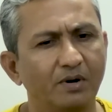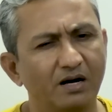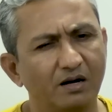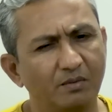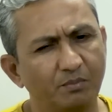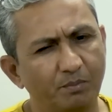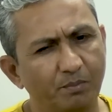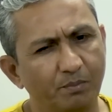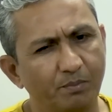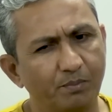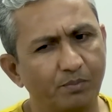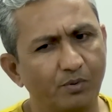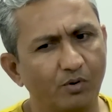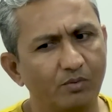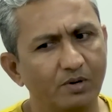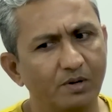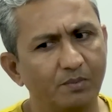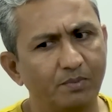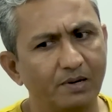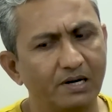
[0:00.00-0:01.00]
I had
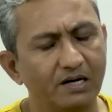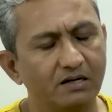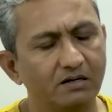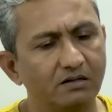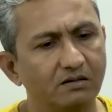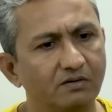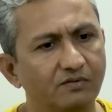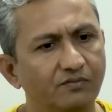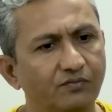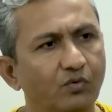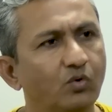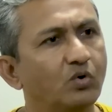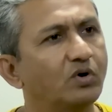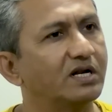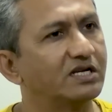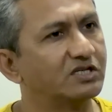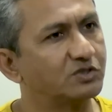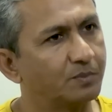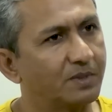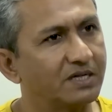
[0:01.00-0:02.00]
probably played 4
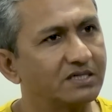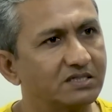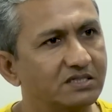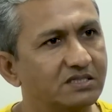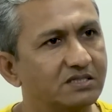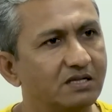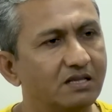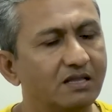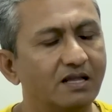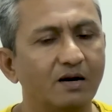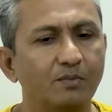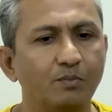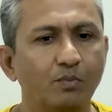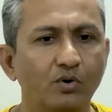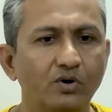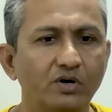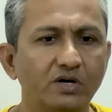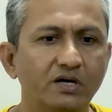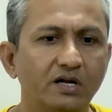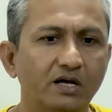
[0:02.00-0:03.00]
test matches till that
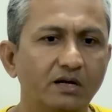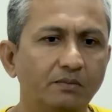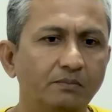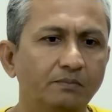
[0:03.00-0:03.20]
point in time.